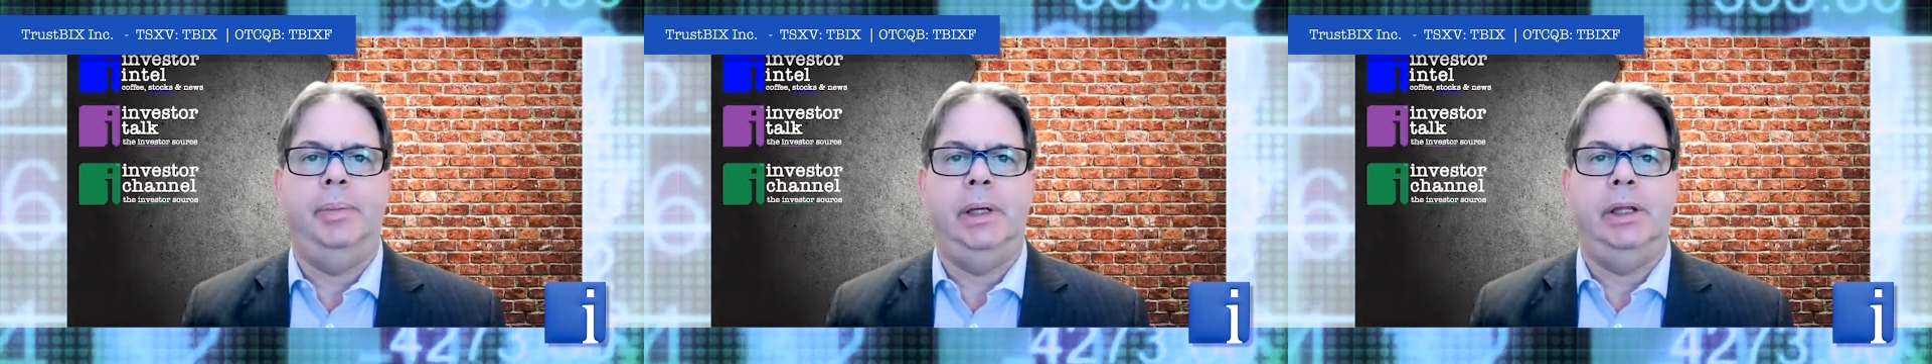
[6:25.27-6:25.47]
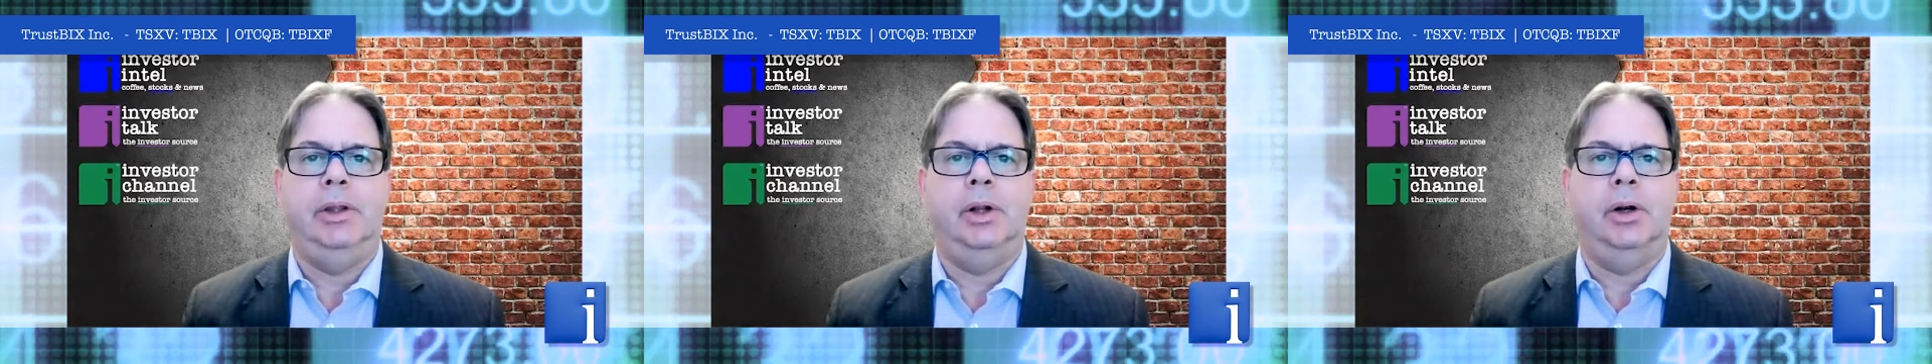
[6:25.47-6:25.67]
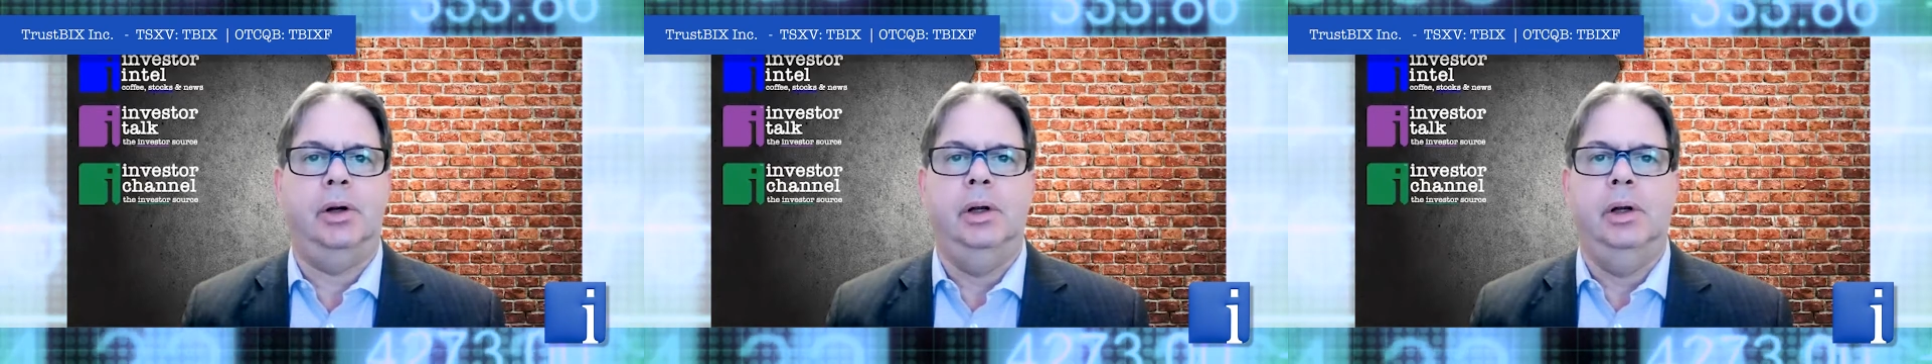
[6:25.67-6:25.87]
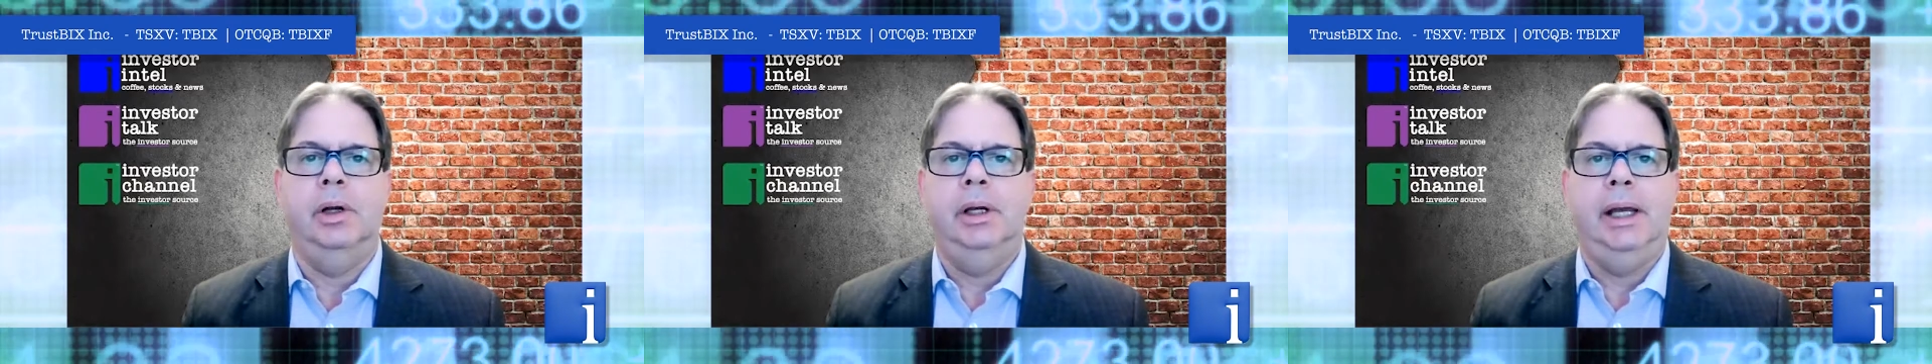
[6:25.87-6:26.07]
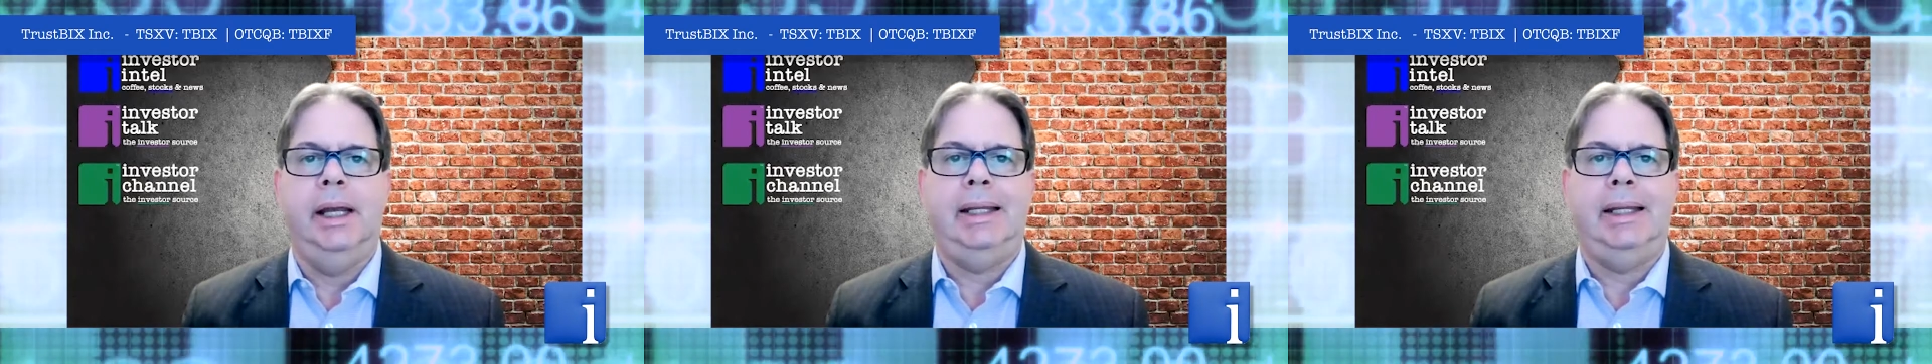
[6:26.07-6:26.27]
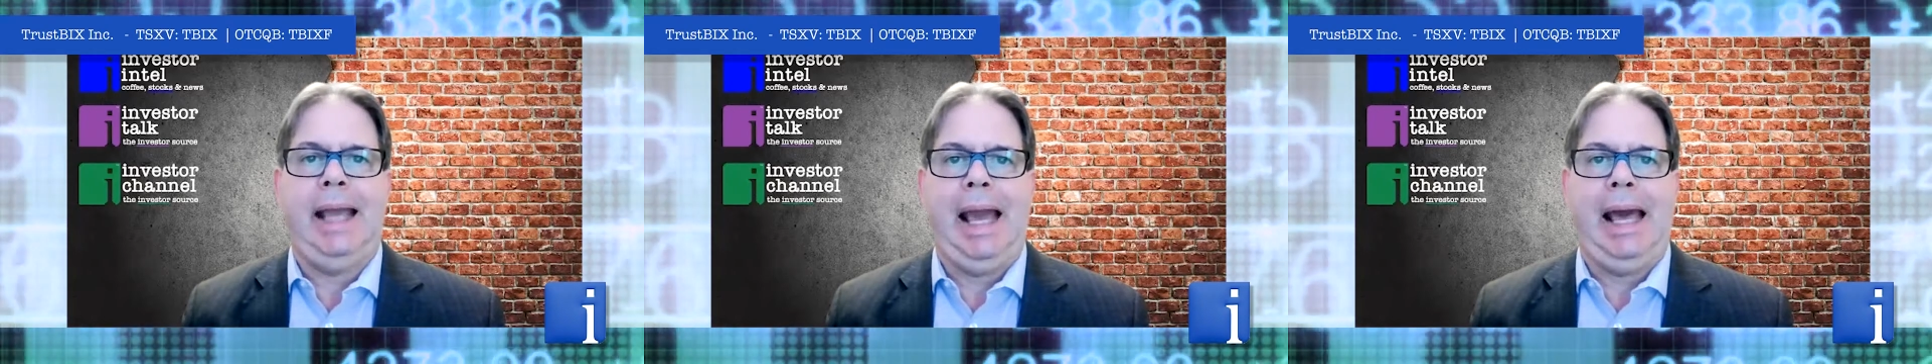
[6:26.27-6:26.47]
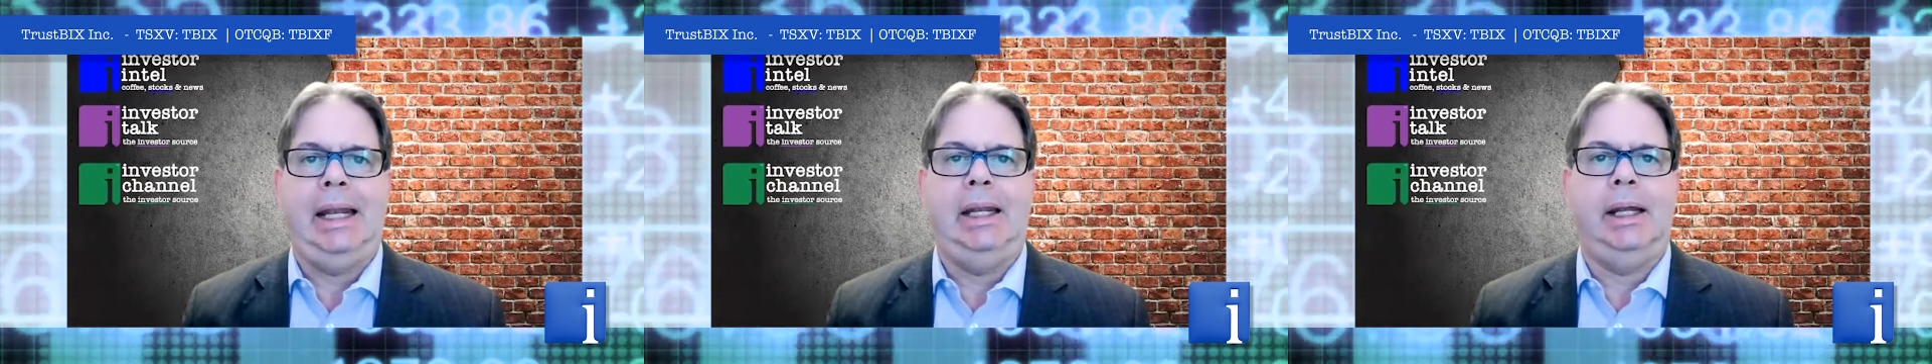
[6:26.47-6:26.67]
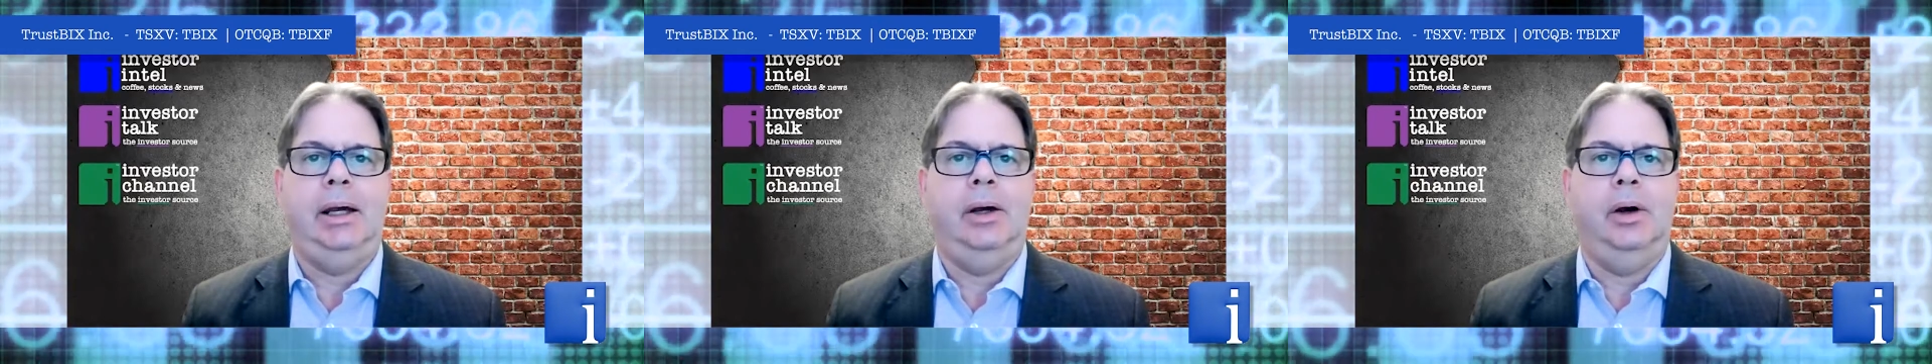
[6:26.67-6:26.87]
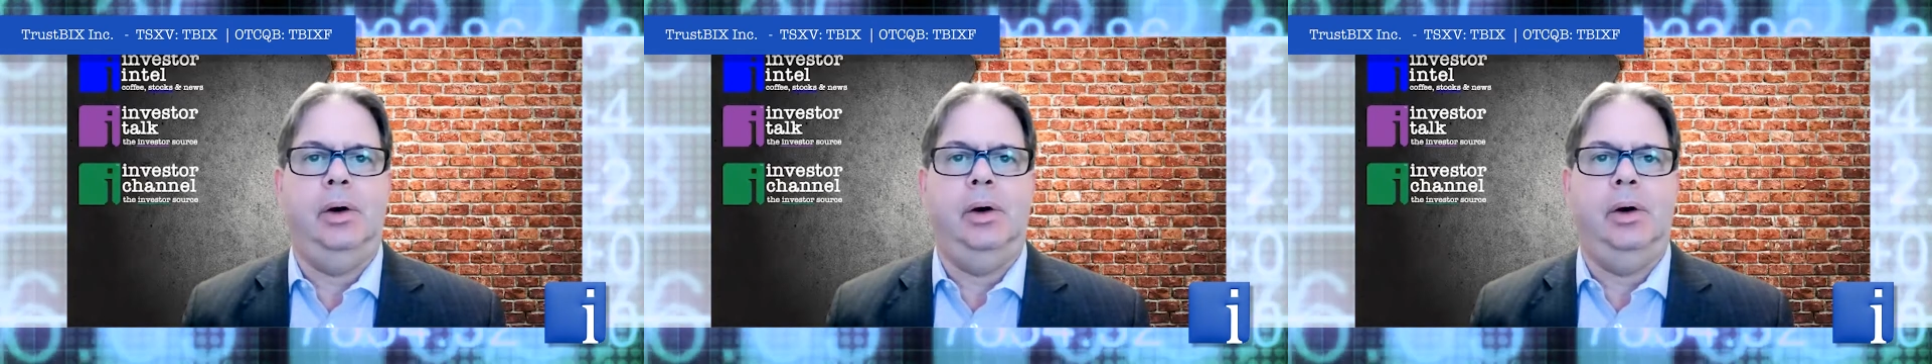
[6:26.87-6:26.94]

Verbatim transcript: either in Canada